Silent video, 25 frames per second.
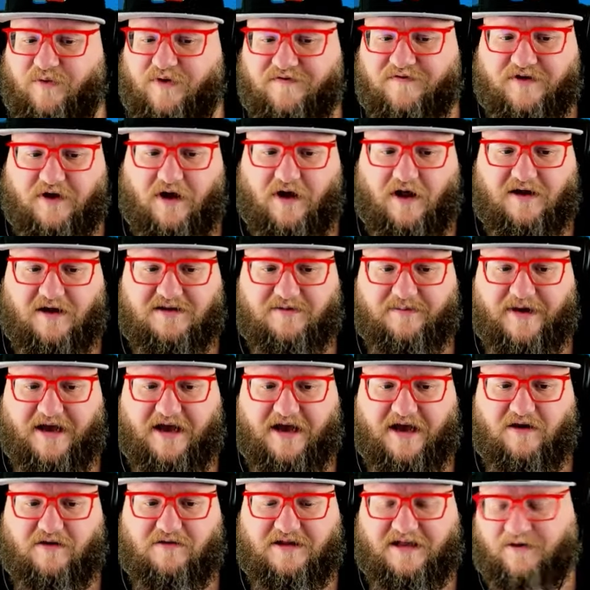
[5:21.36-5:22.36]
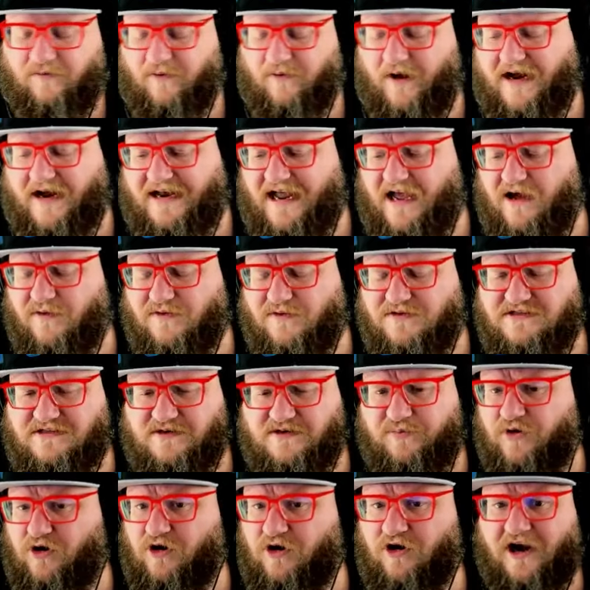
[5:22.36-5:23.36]
We've talked about, like, right now
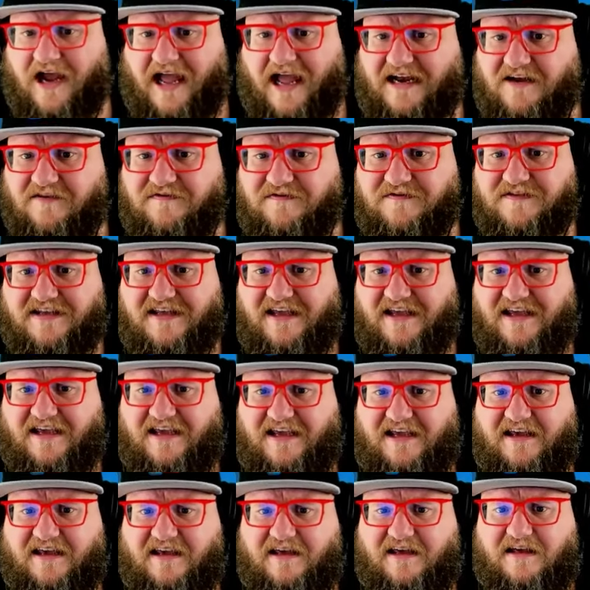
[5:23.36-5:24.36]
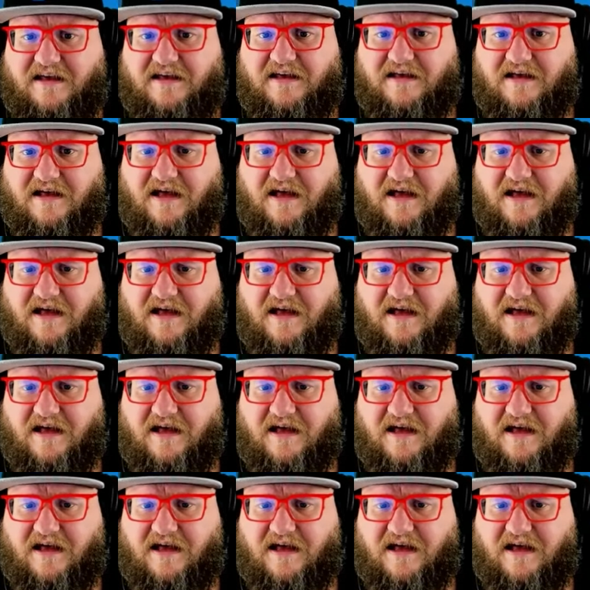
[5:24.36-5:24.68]
it's a per NFT